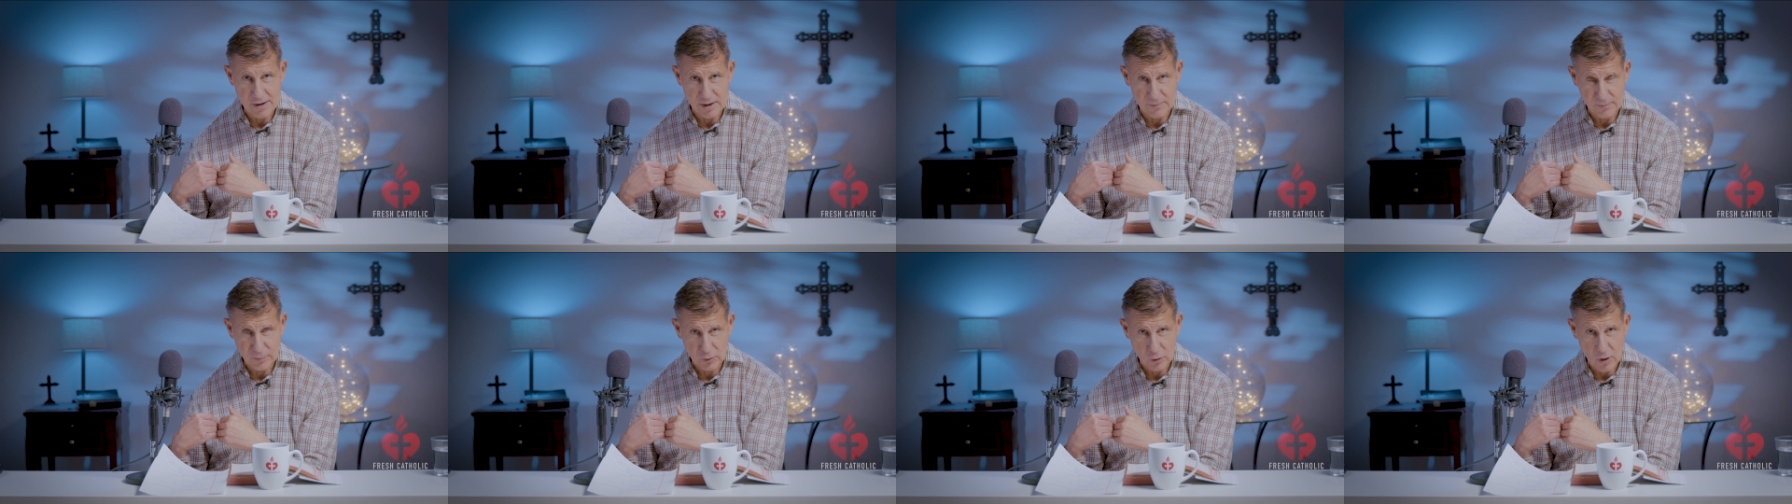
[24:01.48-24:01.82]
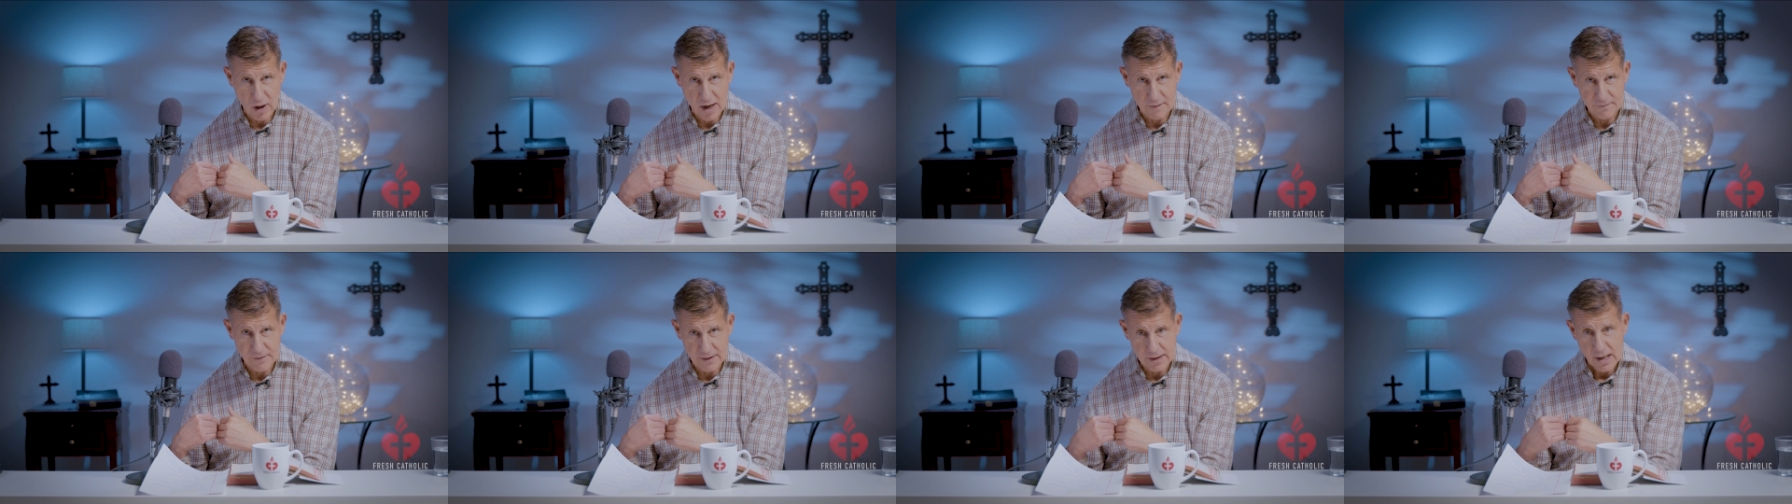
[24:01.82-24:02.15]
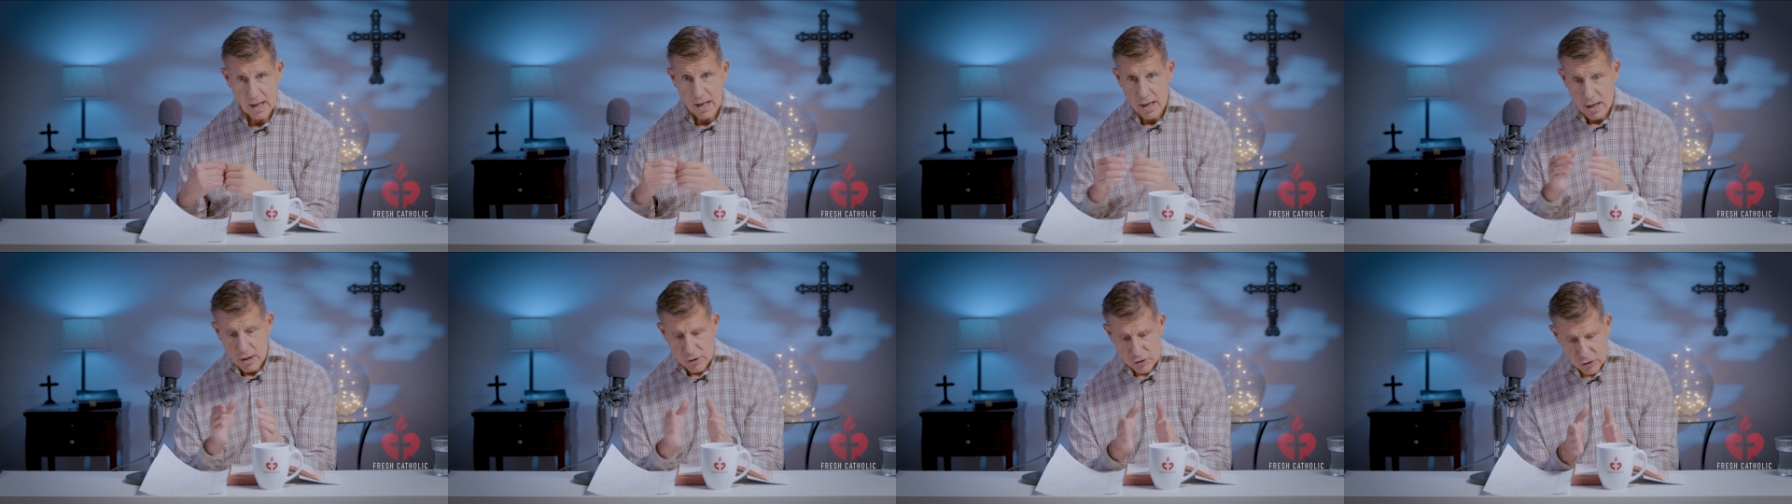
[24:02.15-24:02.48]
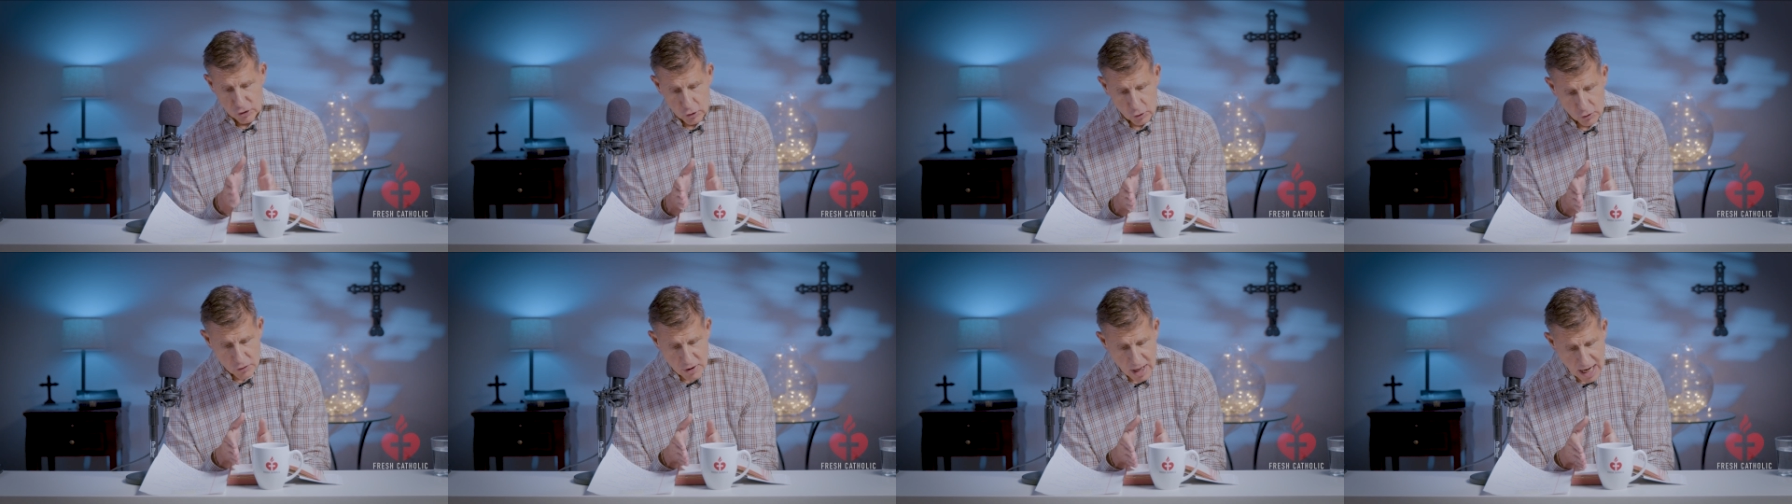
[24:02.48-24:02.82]
of profit.
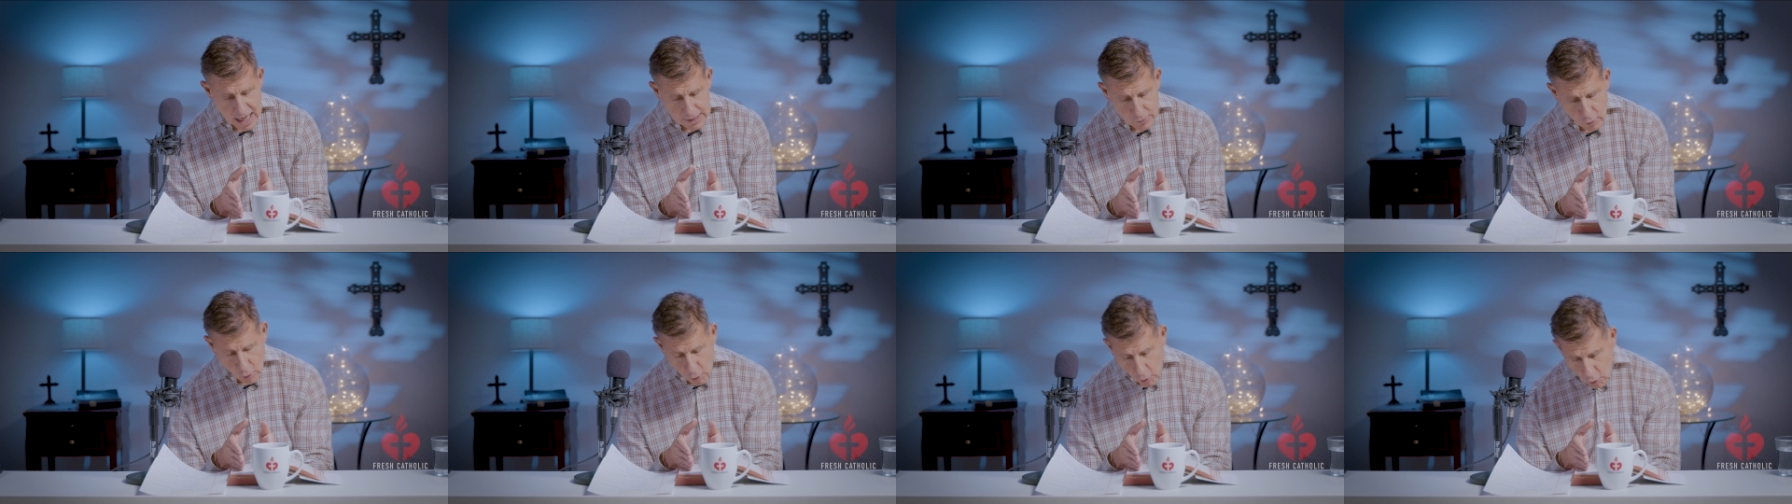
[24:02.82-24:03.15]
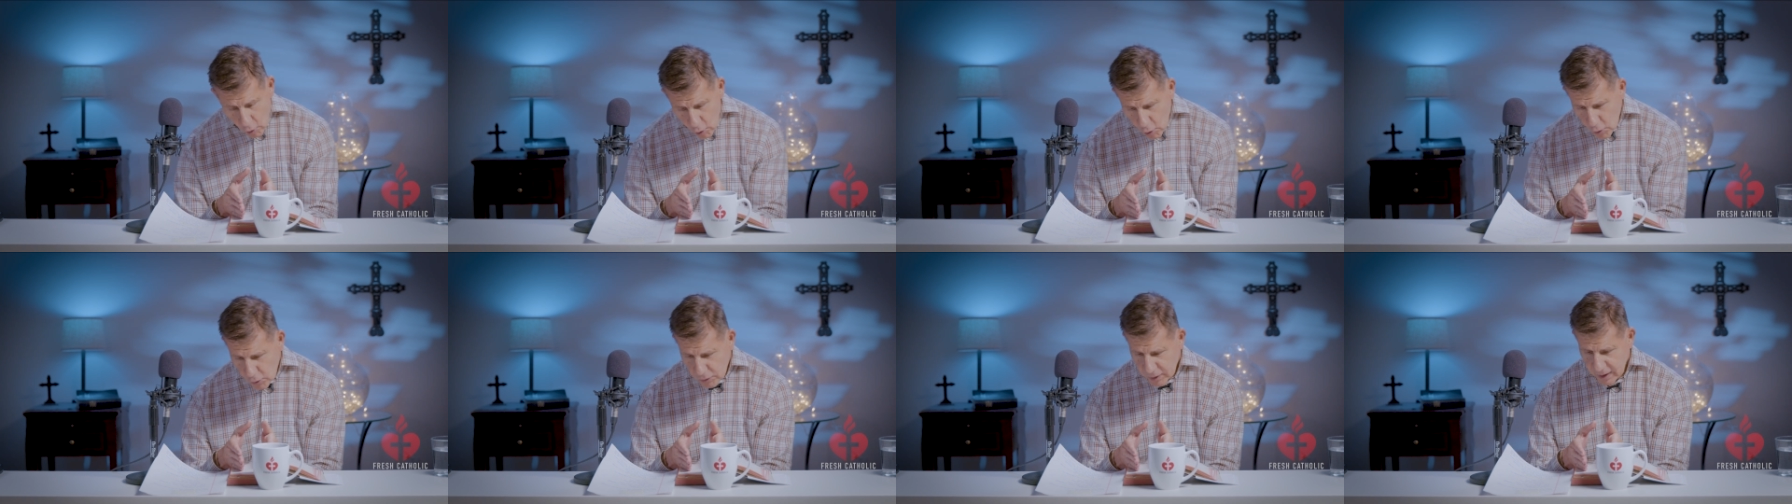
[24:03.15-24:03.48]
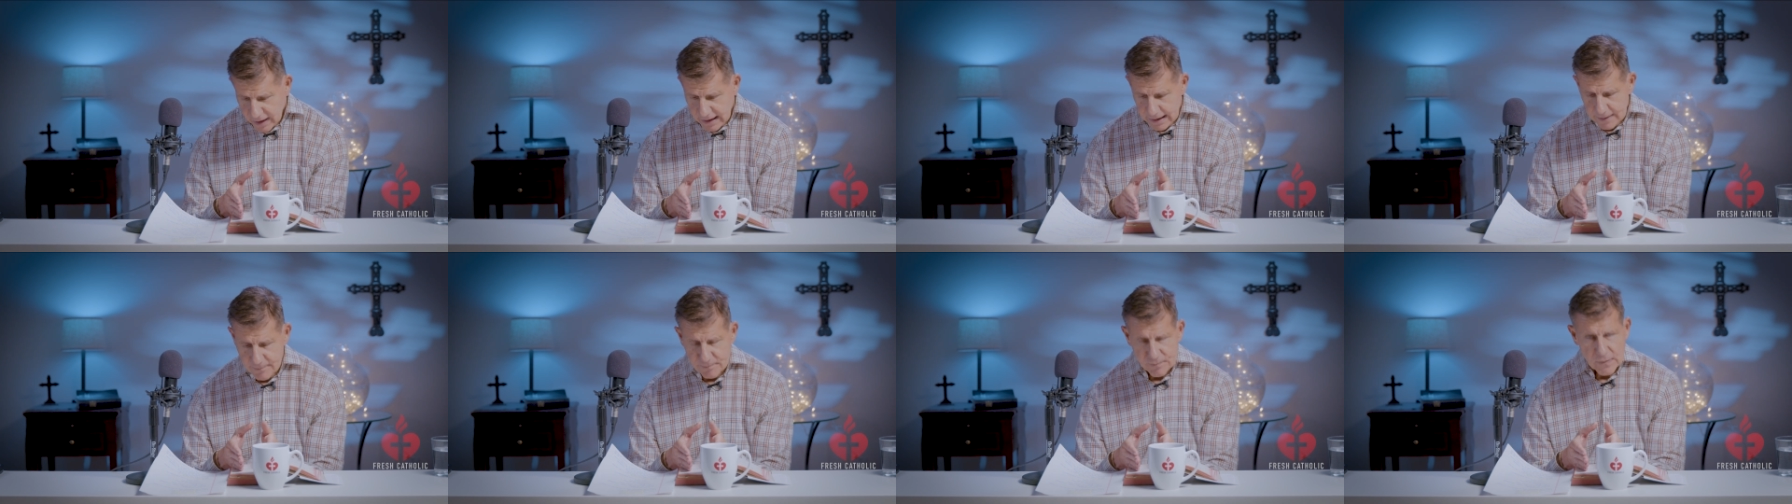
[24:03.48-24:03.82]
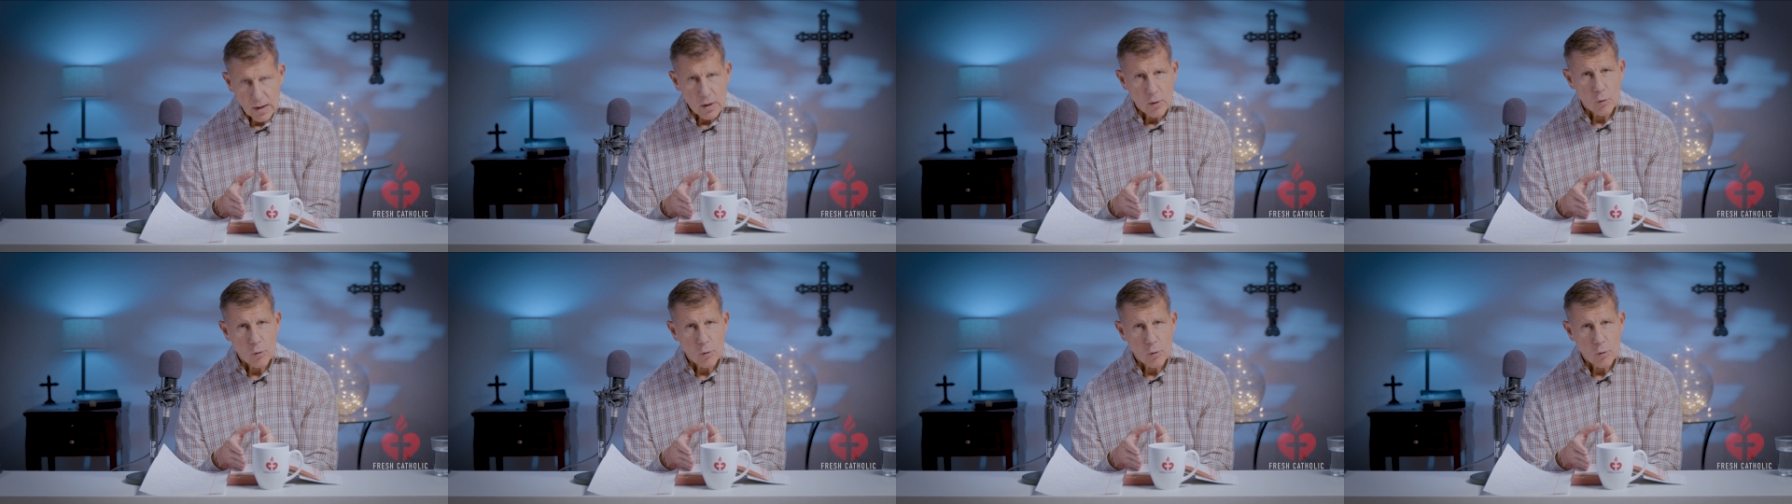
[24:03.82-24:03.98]
So not only